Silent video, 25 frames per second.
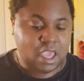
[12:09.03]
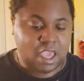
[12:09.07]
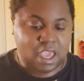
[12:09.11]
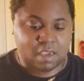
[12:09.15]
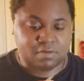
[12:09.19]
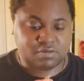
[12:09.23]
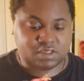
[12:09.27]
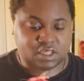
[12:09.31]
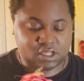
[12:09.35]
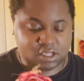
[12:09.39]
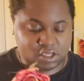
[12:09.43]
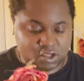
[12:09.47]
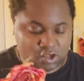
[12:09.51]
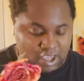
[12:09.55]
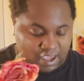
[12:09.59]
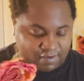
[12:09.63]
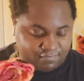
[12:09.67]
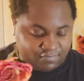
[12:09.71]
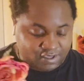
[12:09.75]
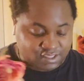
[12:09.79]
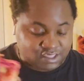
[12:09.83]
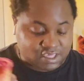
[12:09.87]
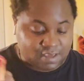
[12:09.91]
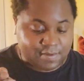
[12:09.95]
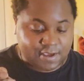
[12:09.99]
I'm telling you,
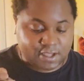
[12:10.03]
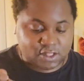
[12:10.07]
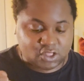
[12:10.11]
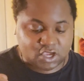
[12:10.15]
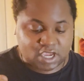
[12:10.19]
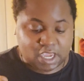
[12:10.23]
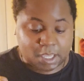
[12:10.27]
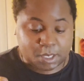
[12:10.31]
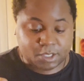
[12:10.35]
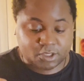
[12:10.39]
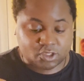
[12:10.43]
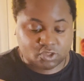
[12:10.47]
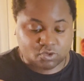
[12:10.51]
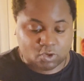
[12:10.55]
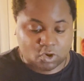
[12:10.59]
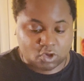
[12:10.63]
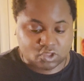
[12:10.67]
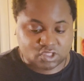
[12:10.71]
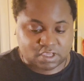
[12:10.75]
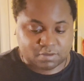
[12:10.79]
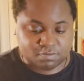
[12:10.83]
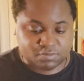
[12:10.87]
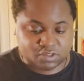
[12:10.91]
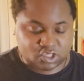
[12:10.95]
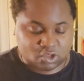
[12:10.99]
every time I look at this
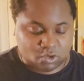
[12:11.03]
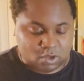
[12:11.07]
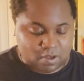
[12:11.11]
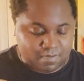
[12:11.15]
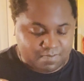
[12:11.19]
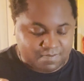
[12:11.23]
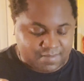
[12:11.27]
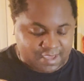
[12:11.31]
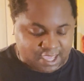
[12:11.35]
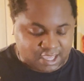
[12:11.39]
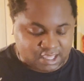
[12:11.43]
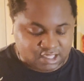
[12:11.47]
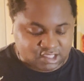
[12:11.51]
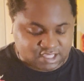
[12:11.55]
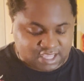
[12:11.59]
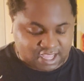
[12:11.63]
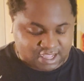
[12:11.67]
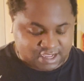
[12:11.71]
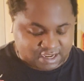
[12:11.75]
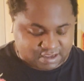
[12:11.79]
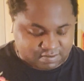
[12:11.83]
rose, I'm so amazed at it.